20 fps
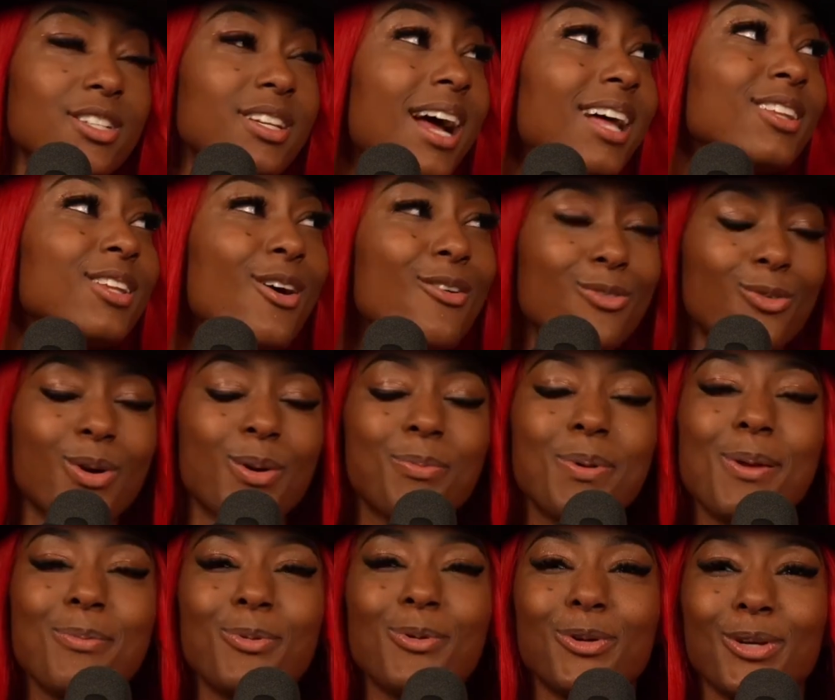And I love when
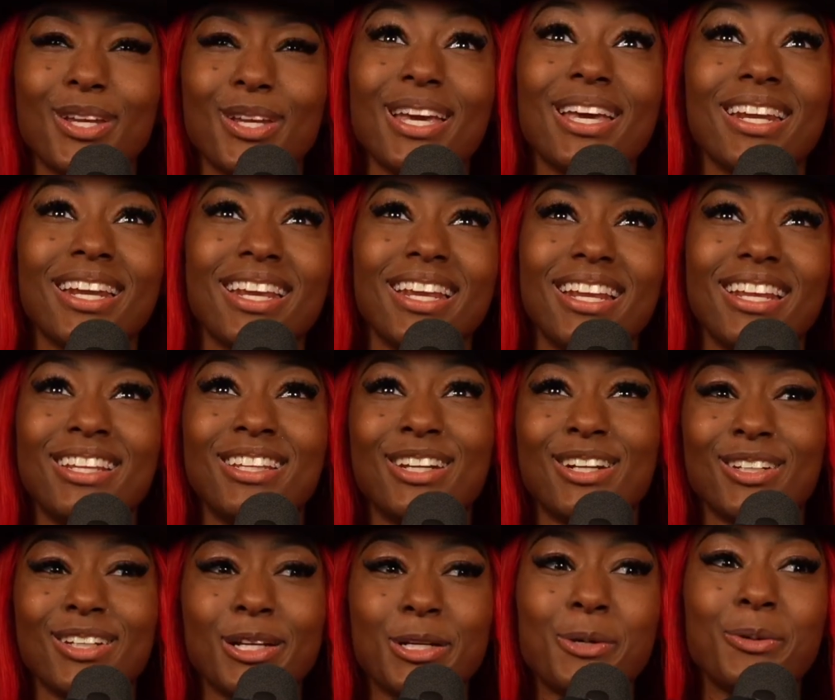people get it and
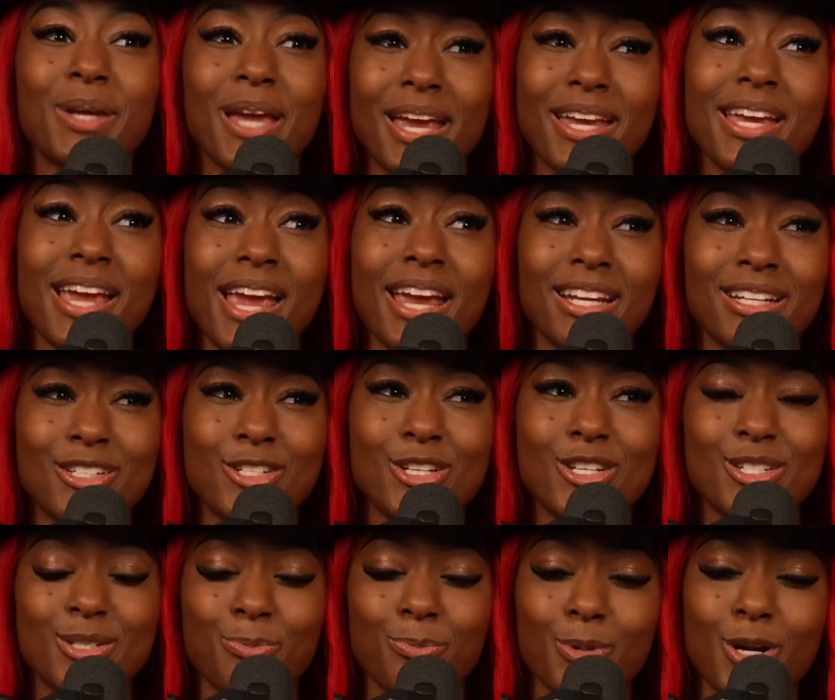they're like, okay, yay,
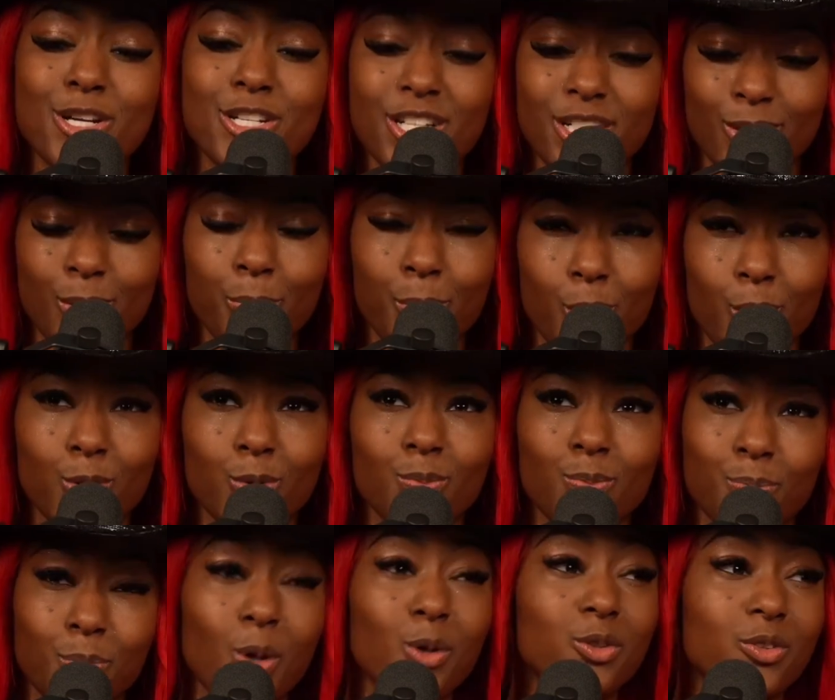she's bridging the
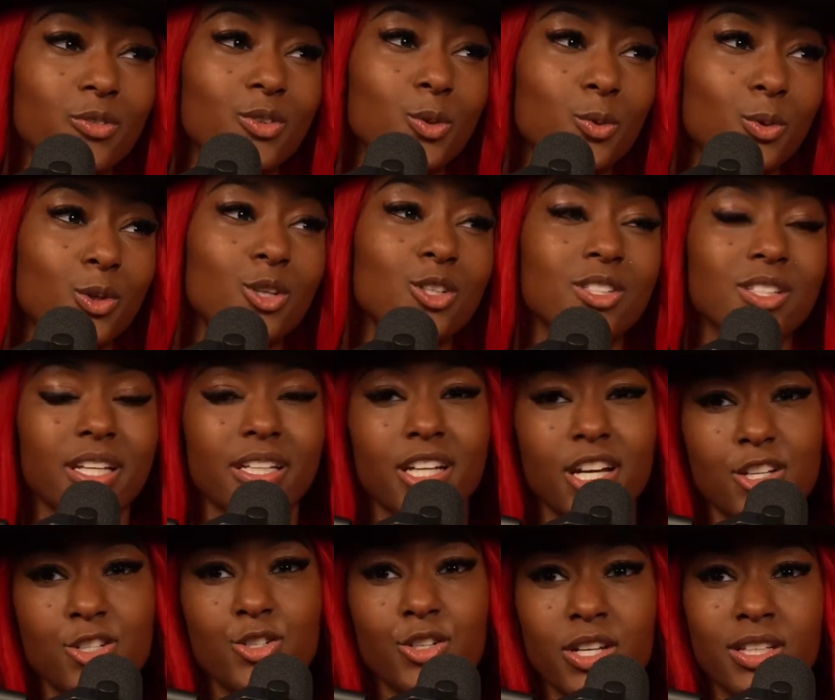both of the worlds, like
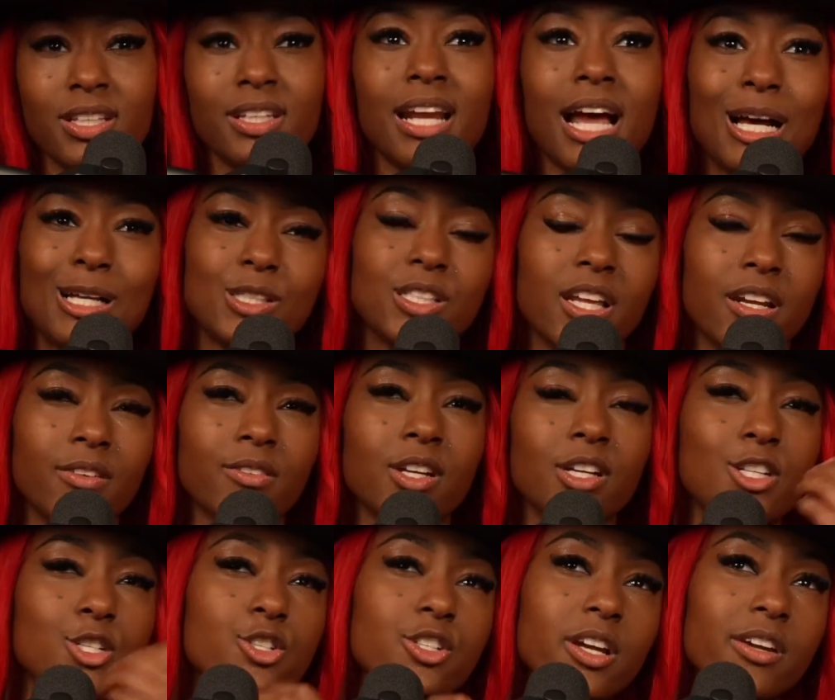country and then outside of
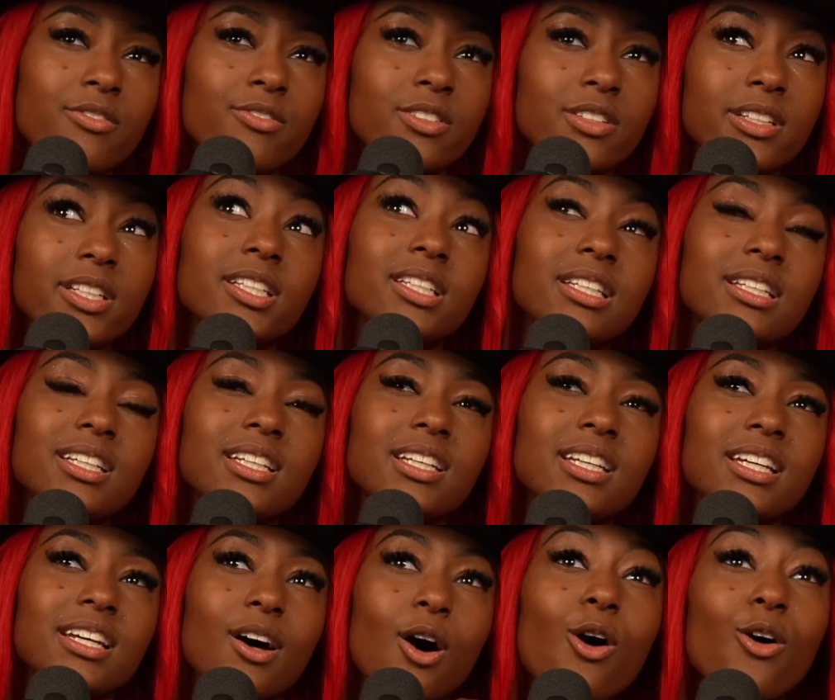country. I feel like
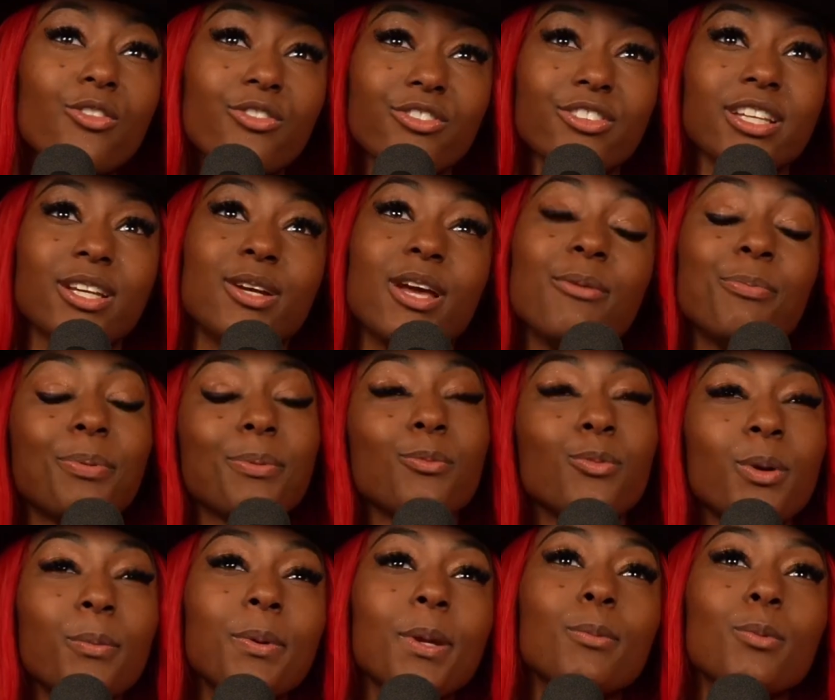hopefully
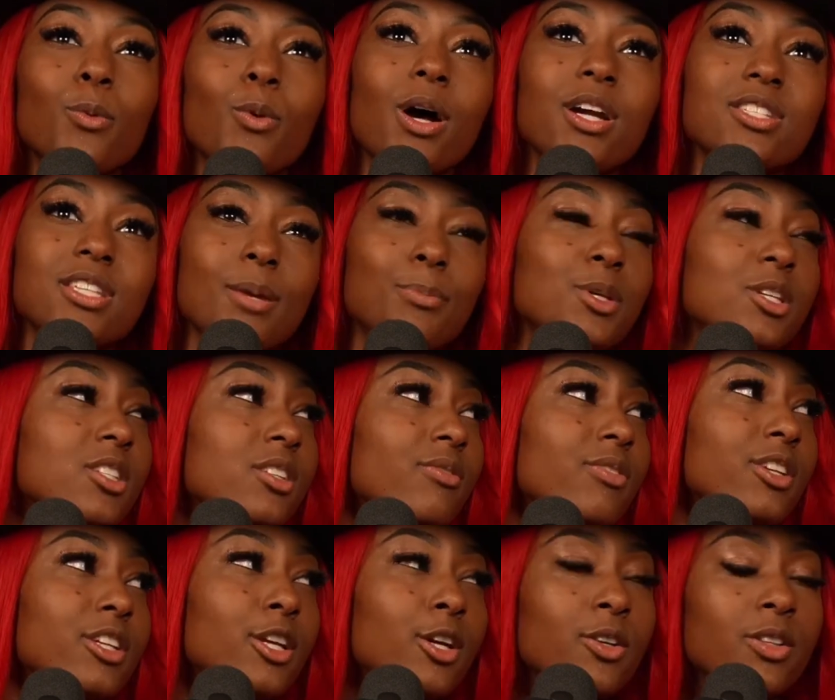when people watch that music
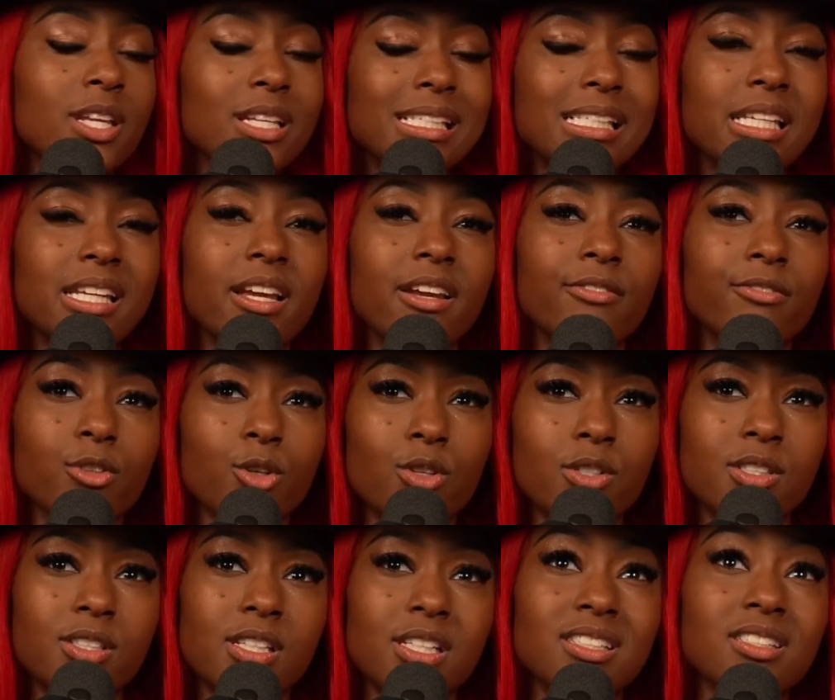video, they see
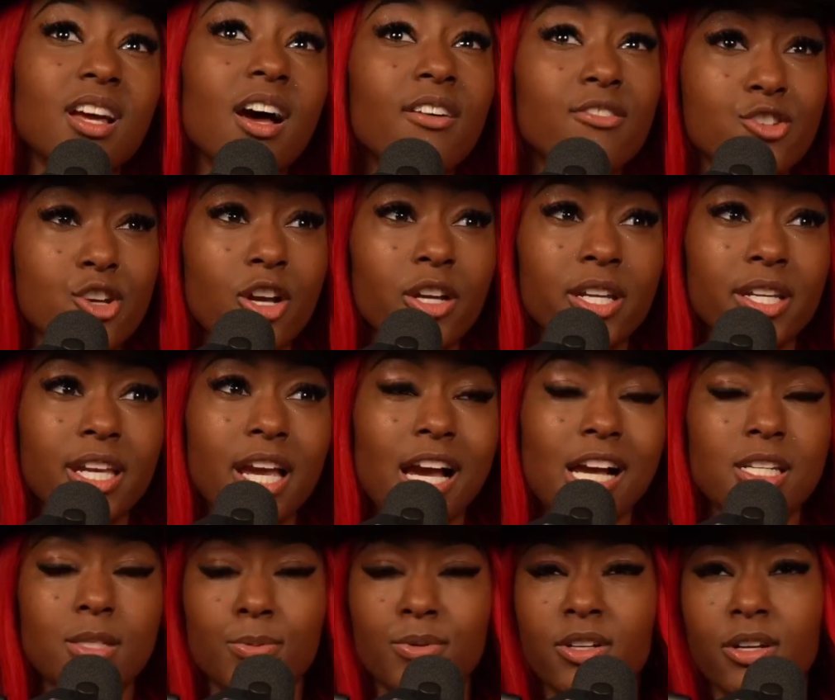influences of Johnny
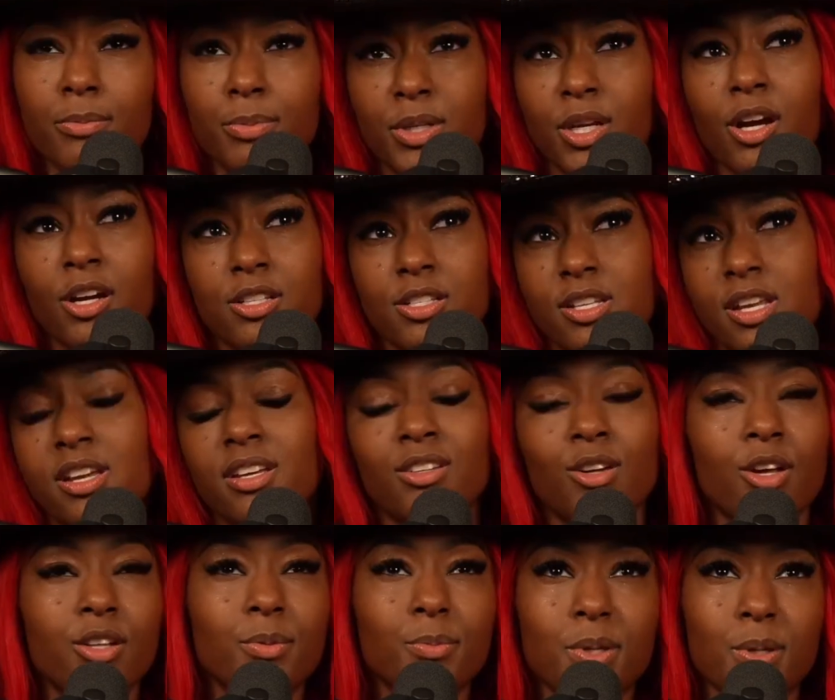Cash, but of Beyonce and
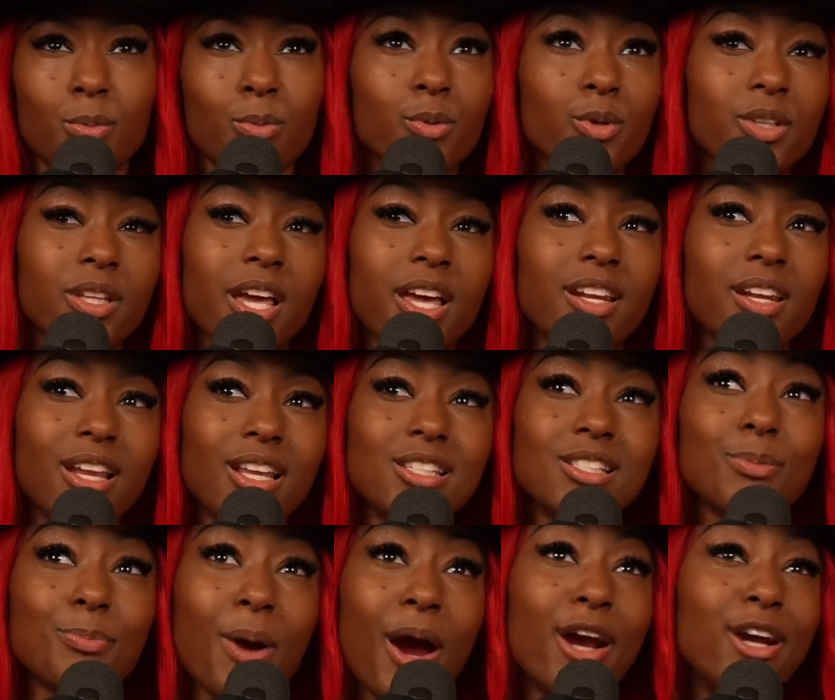all the people that
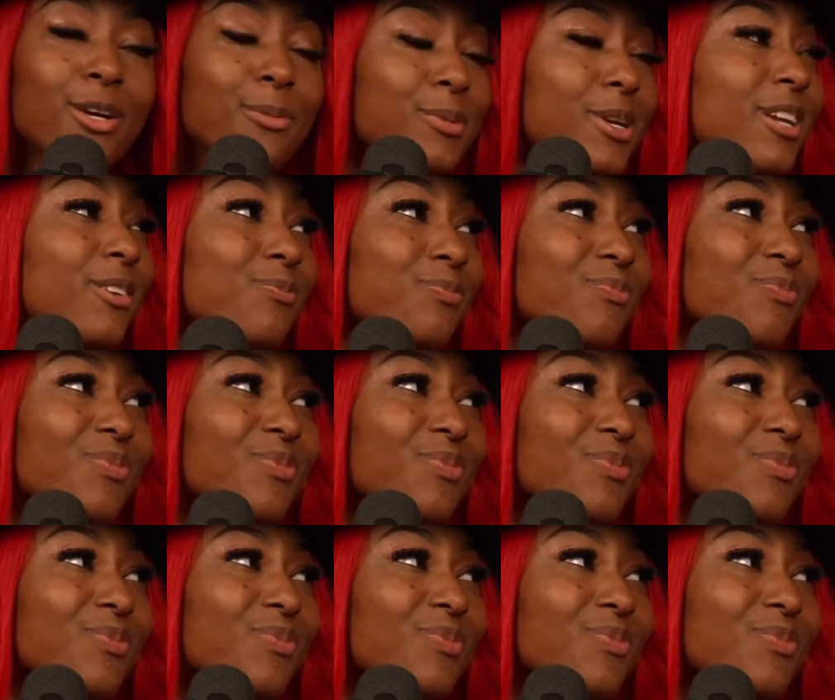inspire me.